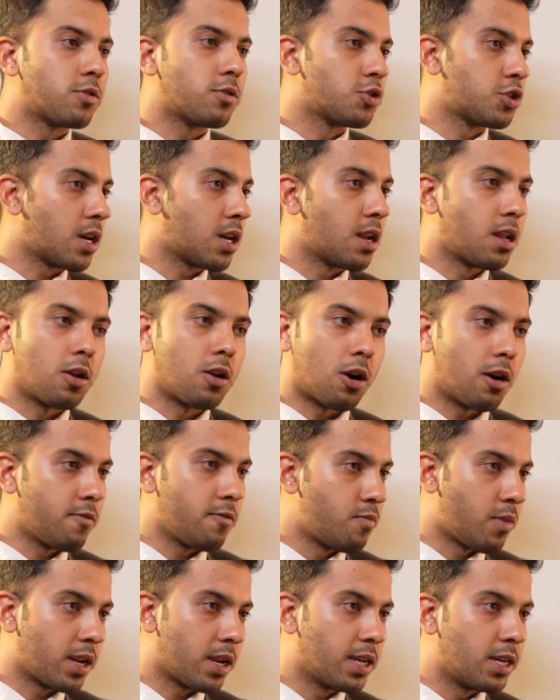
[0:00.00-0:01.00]
to shell a lot of
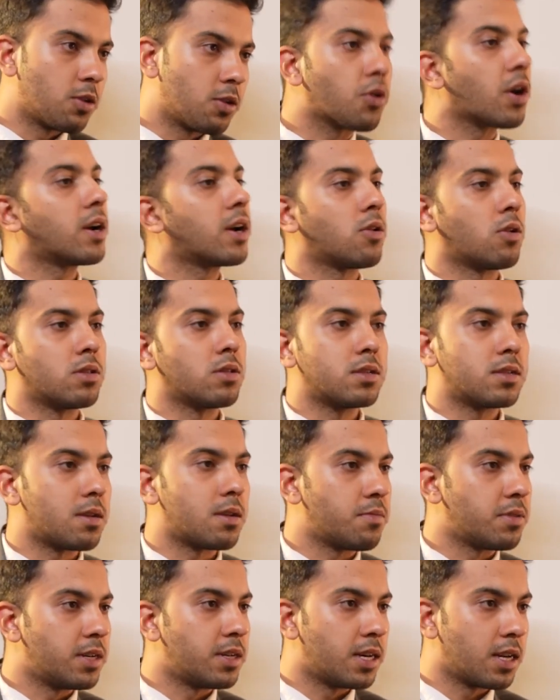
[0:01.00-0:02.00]
money to get all these
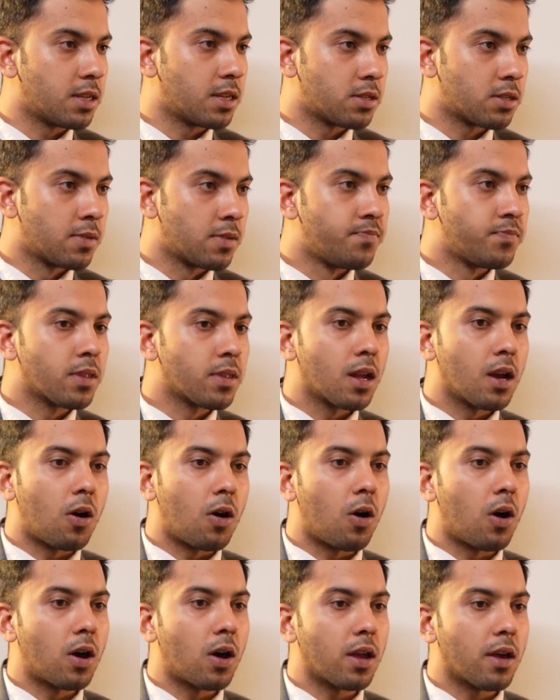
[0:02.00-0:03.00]
amenities,
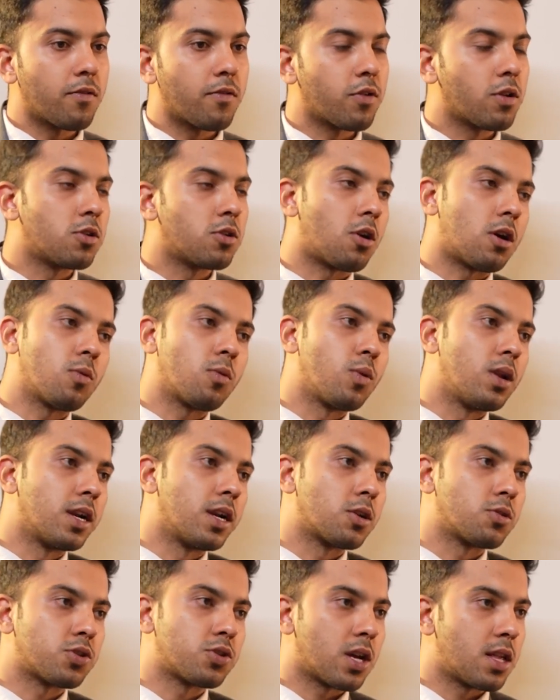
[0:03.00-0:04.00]
or if you're not
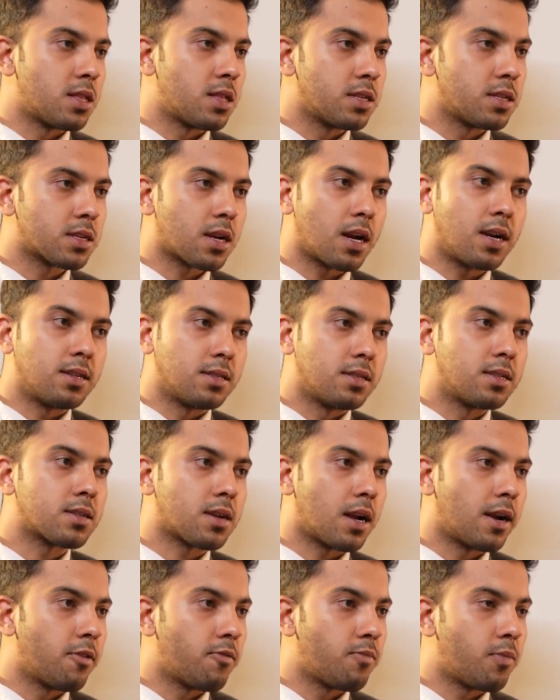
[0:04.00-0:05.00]
willing to shell this
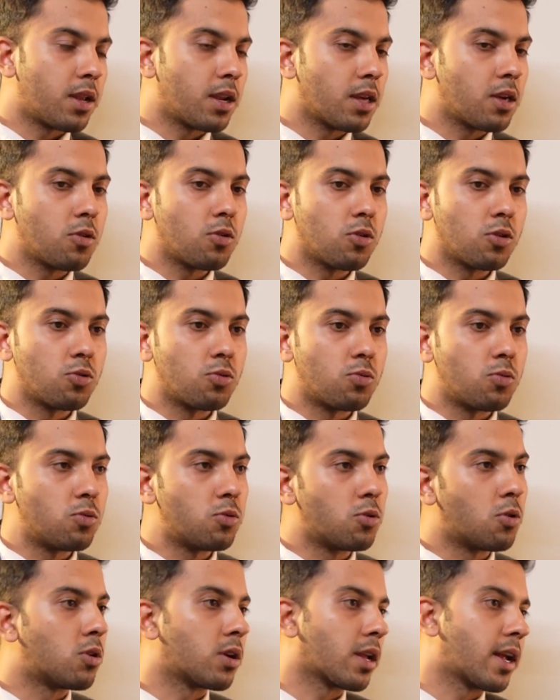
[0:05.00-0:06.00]
kind of money, you
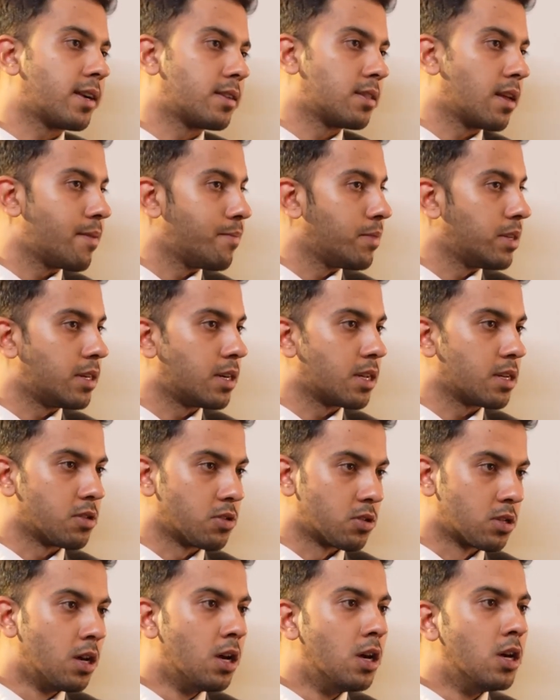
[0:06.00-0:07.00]
don't get the
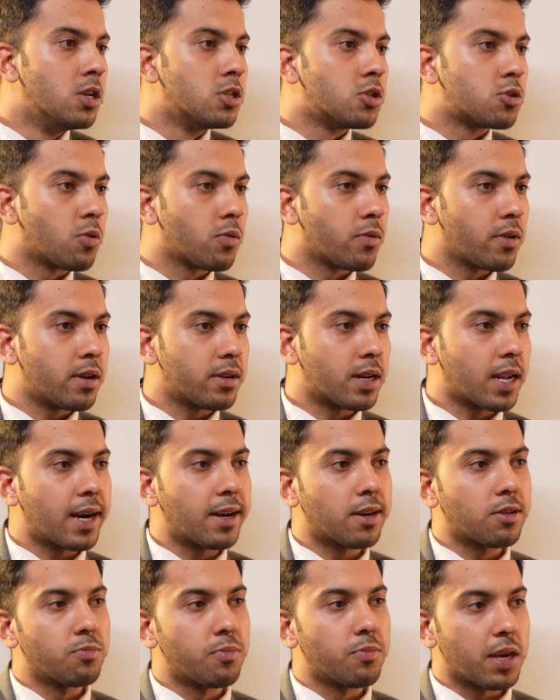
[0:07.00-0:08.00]
amenities. So we are
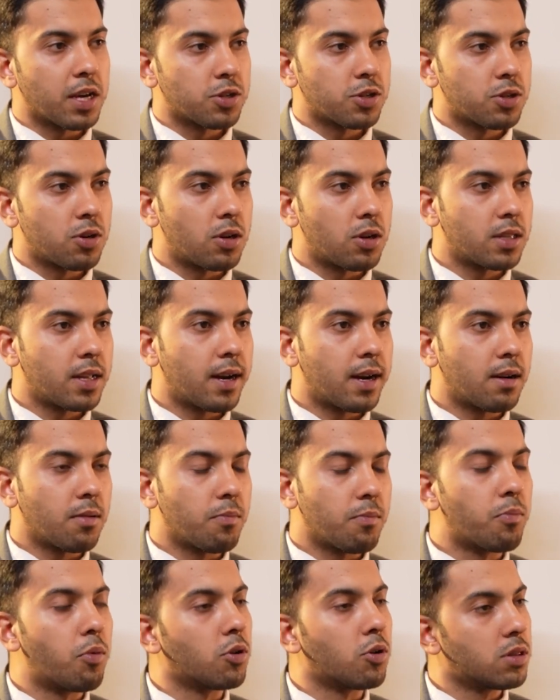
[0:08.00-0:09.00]
trying to make sure
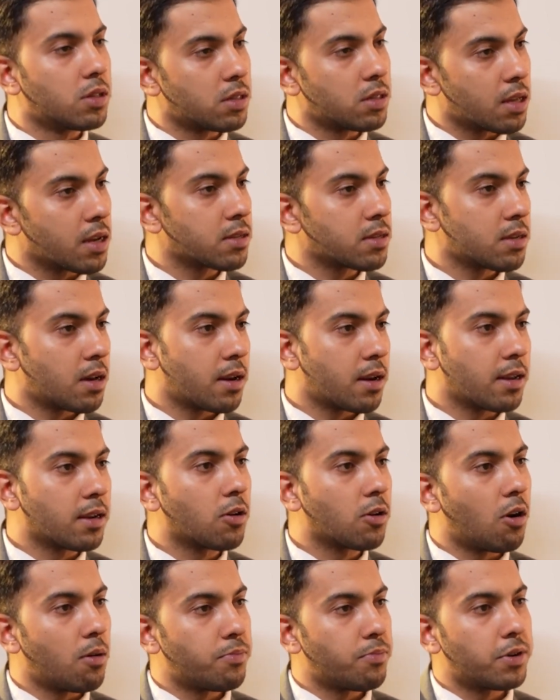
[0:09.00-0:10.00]
that both the things are
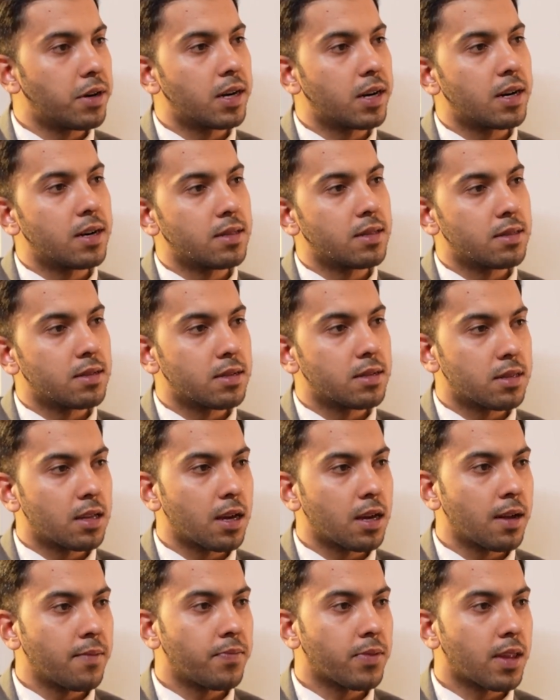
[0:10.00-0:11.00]
incorporated in this
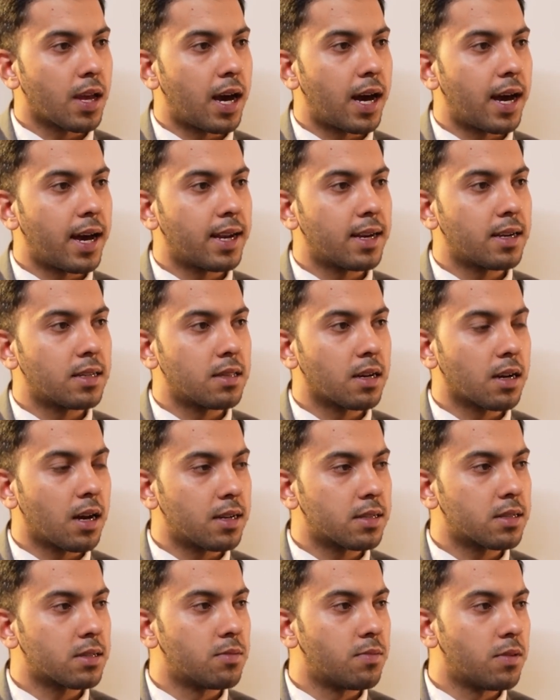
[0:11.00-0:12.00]
thing, and the
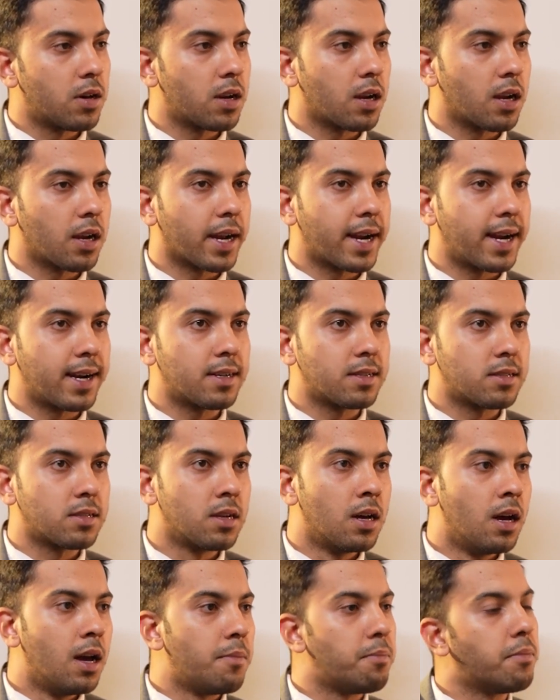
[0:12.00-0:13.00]
customer gets
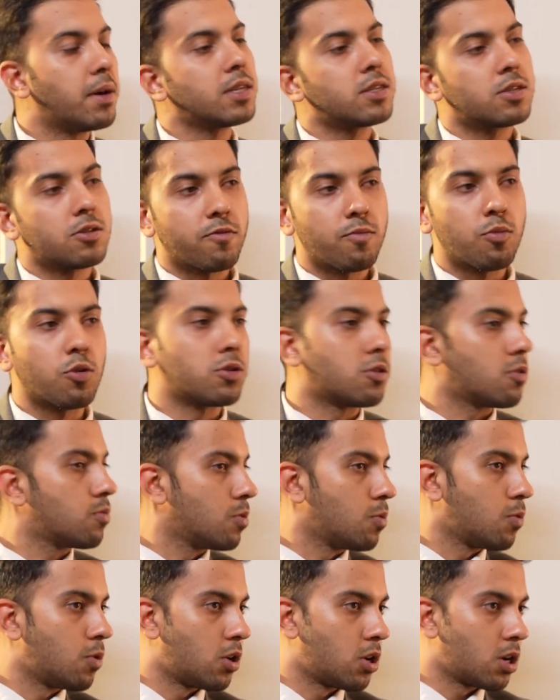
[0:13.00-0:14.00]
best of both of
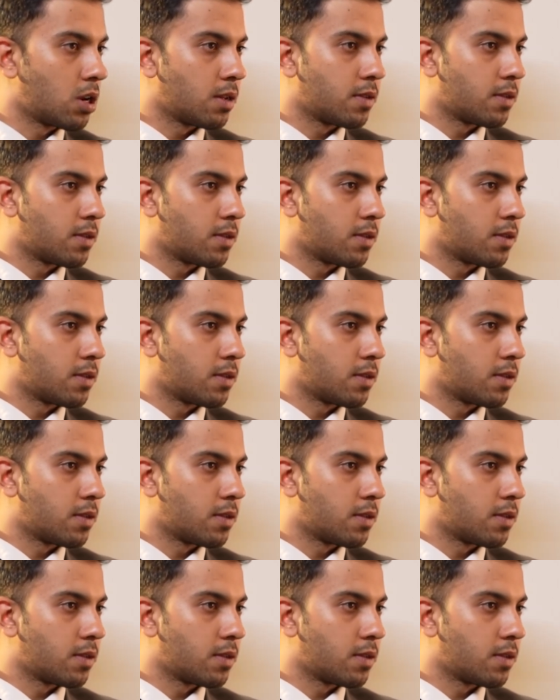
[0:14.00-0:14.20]
the world.